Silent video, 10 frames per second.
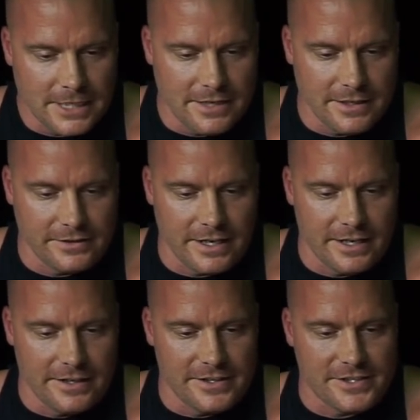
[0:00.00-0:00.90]
Had to get the
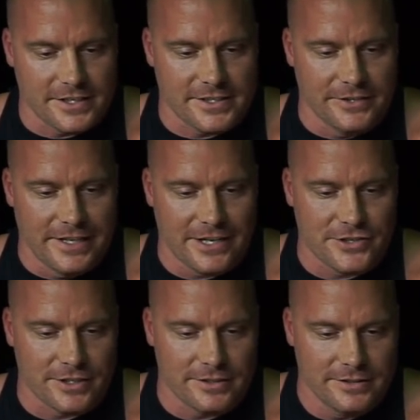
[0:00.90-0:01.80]
Eddie the 6L neck
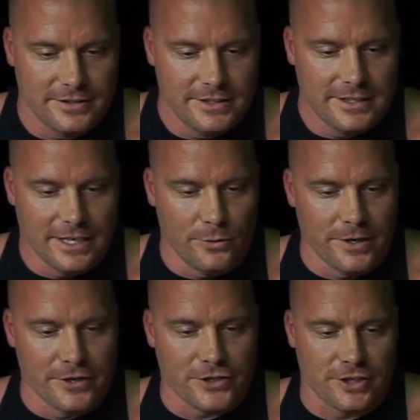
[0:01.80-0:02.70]
shirt. I'll
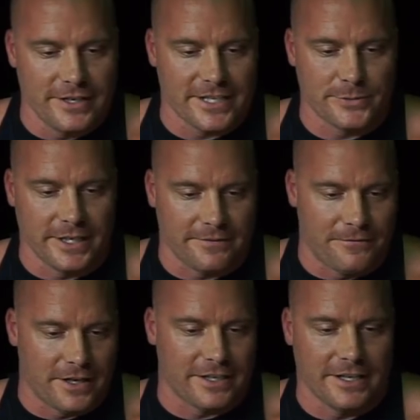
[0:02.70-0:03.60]
wear the shirt next week.
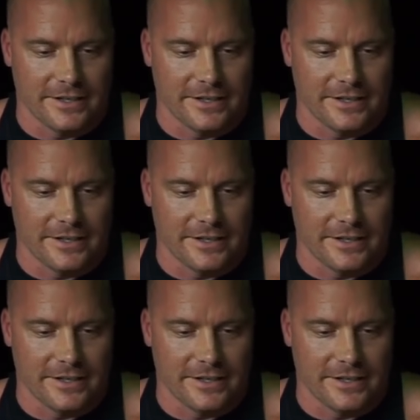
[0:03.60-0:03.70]
Fuck yeah.